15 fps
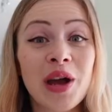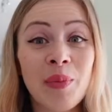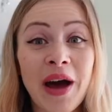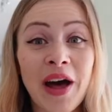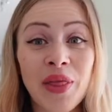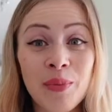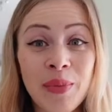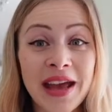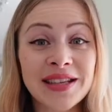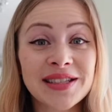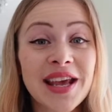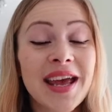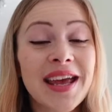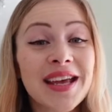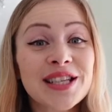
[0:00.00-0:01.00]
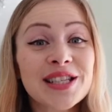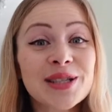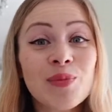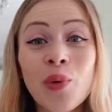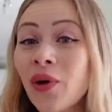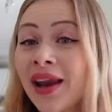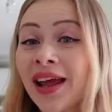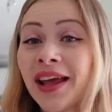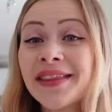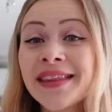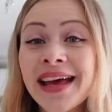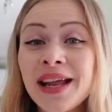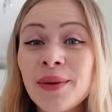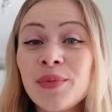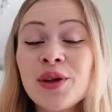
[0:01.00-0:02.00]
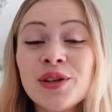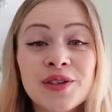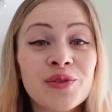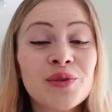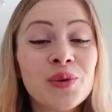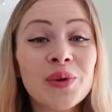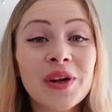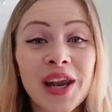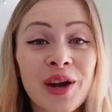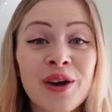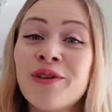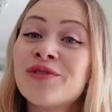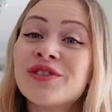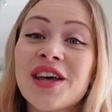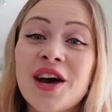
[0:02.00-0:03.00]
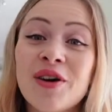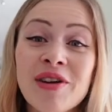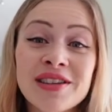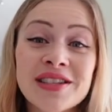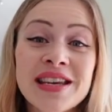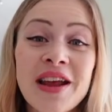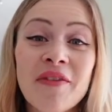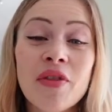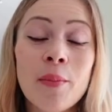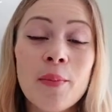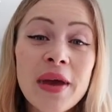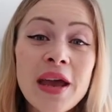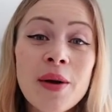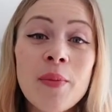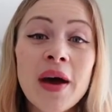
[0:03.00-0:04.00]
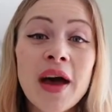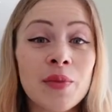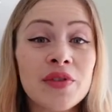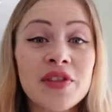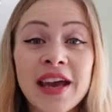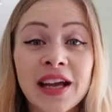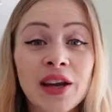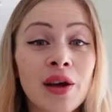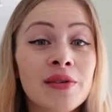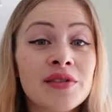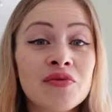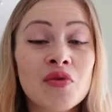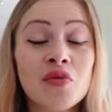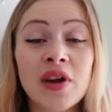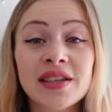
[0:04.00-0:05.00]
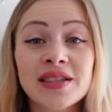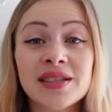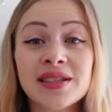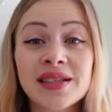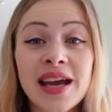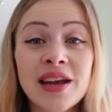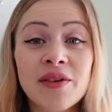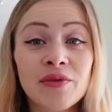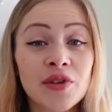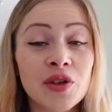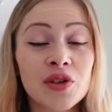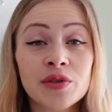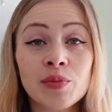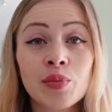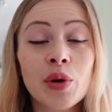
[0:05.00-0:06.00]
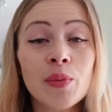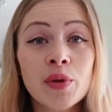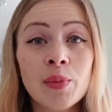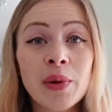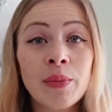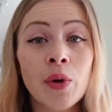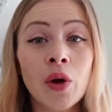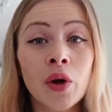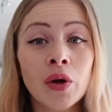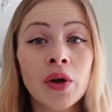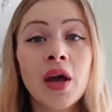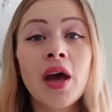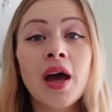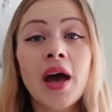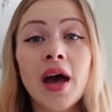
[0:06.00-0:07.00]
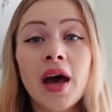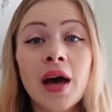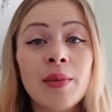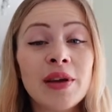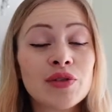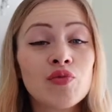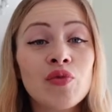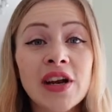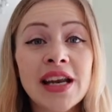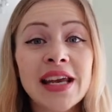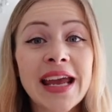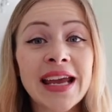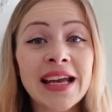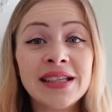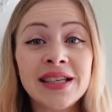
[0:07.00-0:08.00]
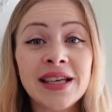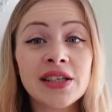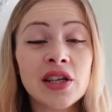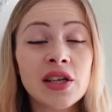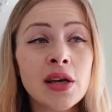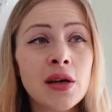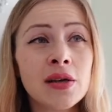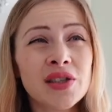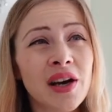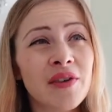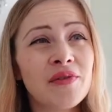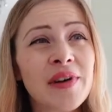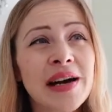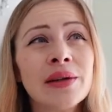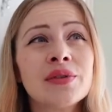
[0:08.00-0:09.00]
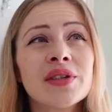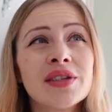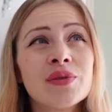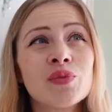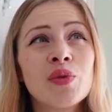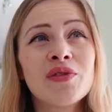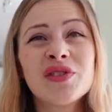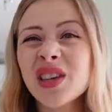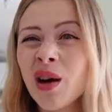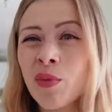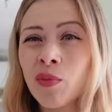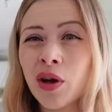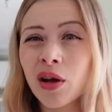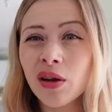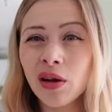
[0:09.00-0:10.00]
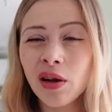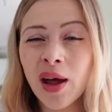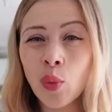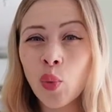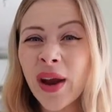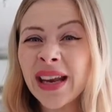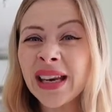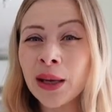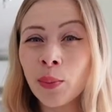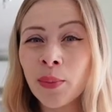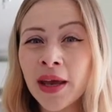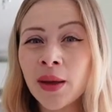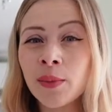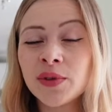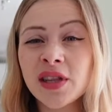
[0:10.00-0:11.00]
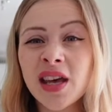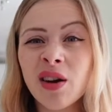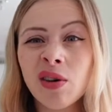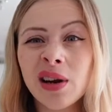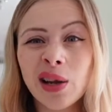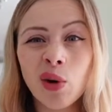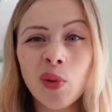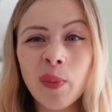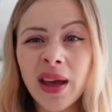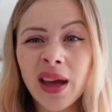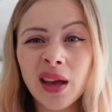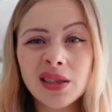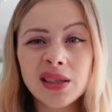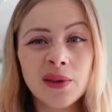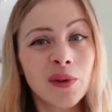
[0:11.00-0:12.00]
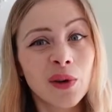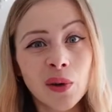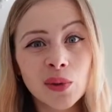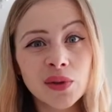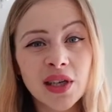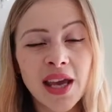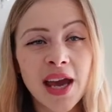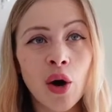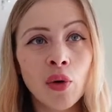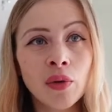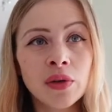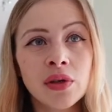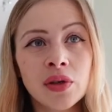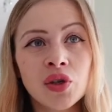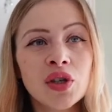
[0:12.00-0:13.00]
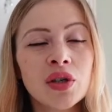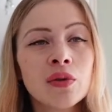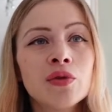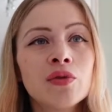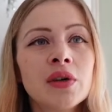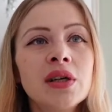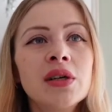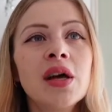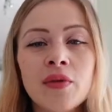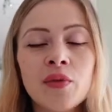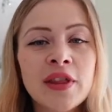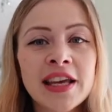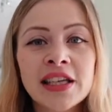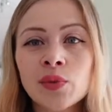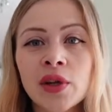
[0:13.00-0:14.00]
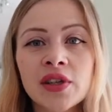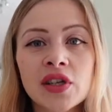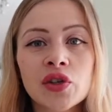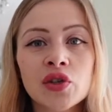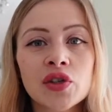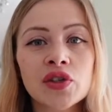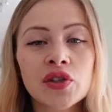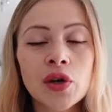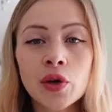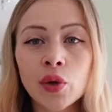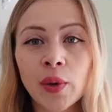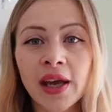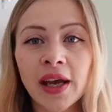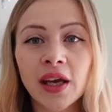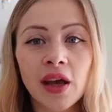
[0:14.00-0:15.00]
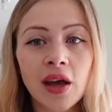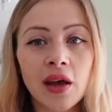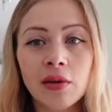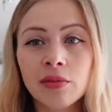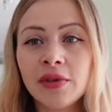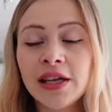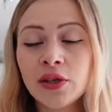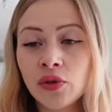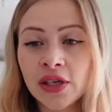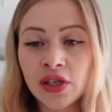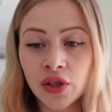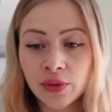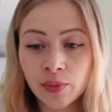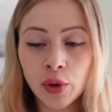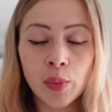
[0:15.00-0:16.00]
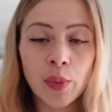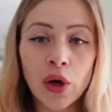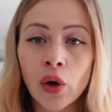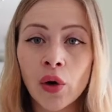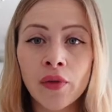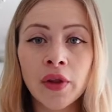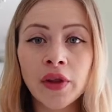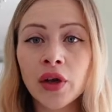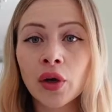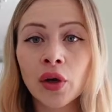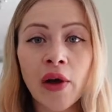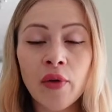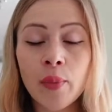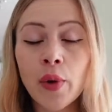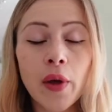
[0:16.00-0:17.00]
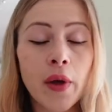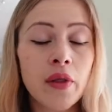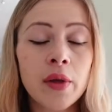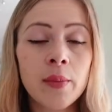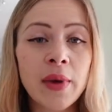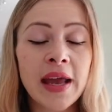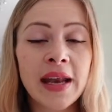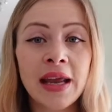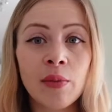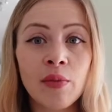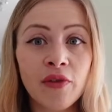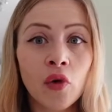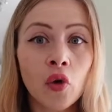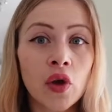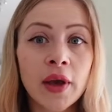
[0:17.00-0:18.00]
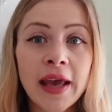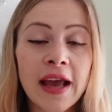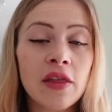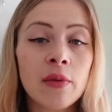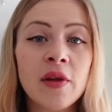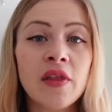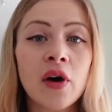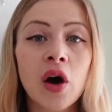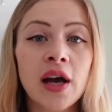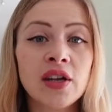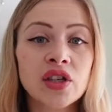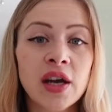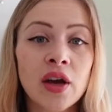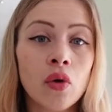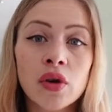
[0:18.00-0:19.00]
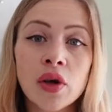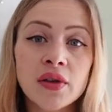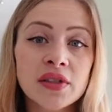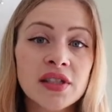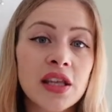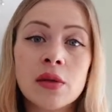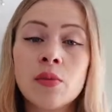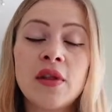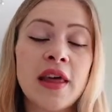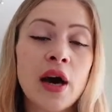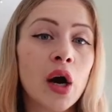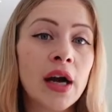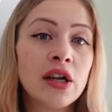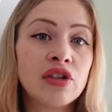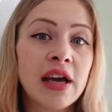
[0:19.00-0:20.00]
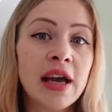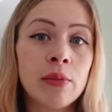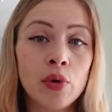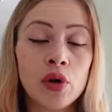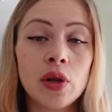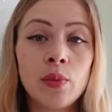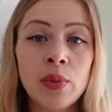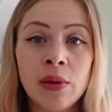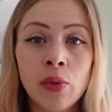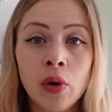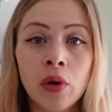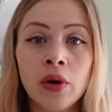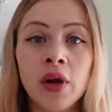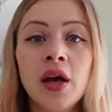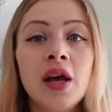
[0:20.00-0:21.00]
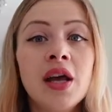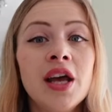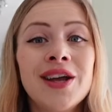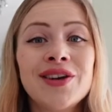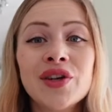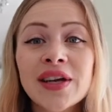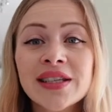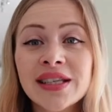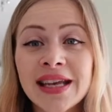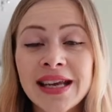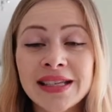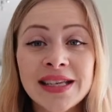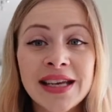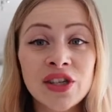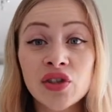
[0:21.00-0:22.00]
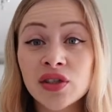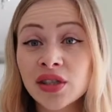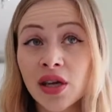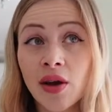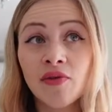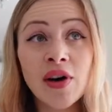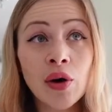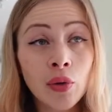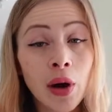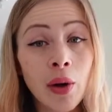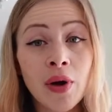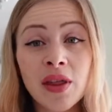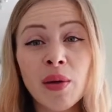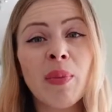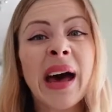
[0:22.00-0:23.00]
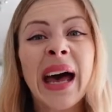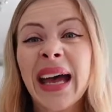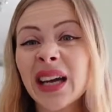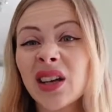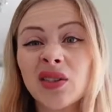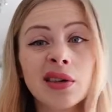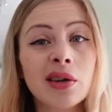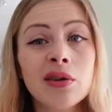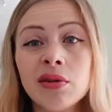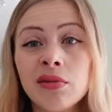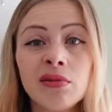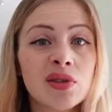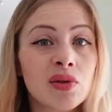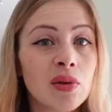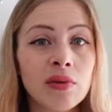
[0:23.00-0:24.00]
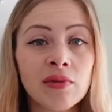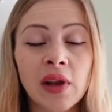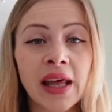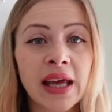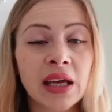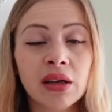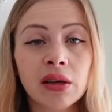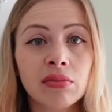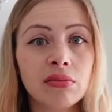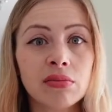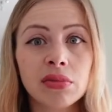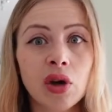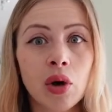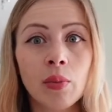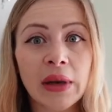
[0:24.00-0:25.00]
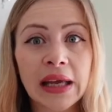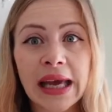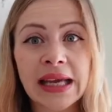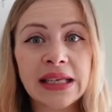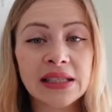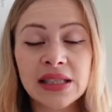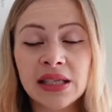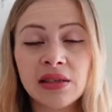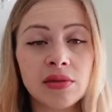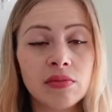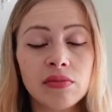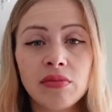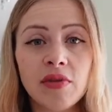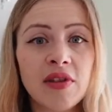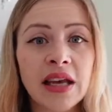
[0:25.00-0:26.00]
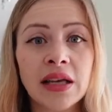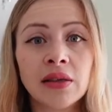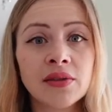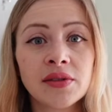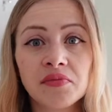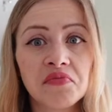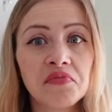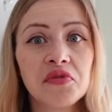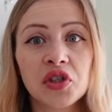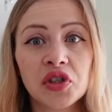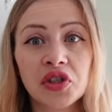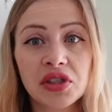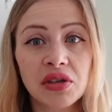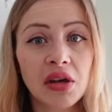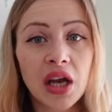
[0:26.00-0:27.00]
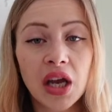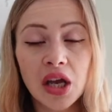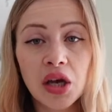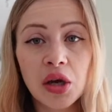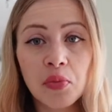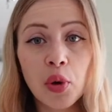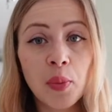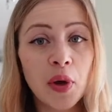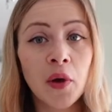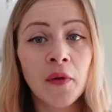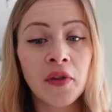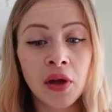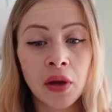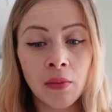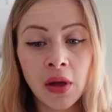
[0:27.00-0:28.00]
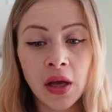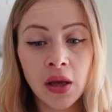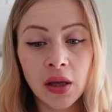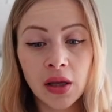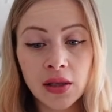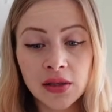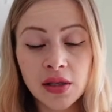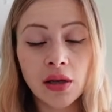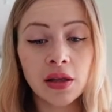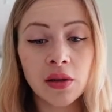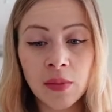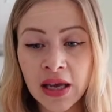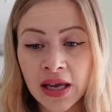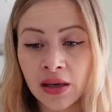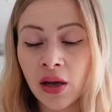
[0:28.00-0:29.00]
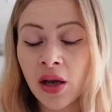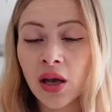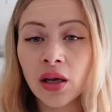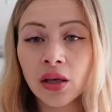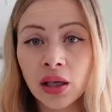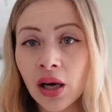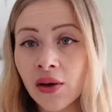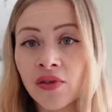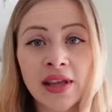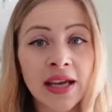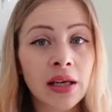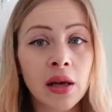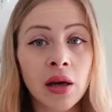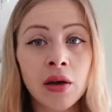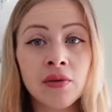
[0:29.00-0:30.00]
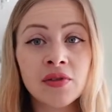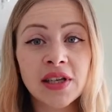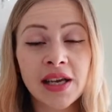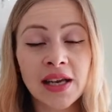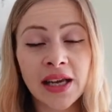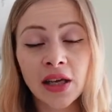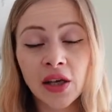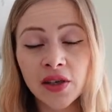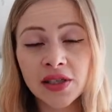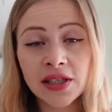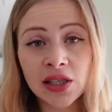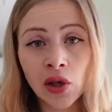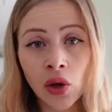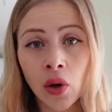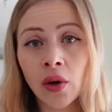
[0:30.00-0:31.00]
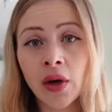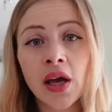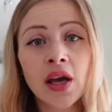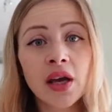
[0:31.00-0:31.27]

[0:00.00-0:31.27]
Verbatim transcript: about the mess spoiling their beautiful clothes that are underneath the bib. Um, their clothes are all nice and safe. You just pop the bib on. Um, it's really easy to use. I found with some like weaning bibs, they're a little bit difficult to get on your children. These ones are just so quick literally just pop it on. You can either put them in it before you get them in the high chair or you can sit them in the high chair and put the bib on nice and easy just velcro at the back no sort of like complicated things just pop it on them tuck them in cover their clothes and it because it's long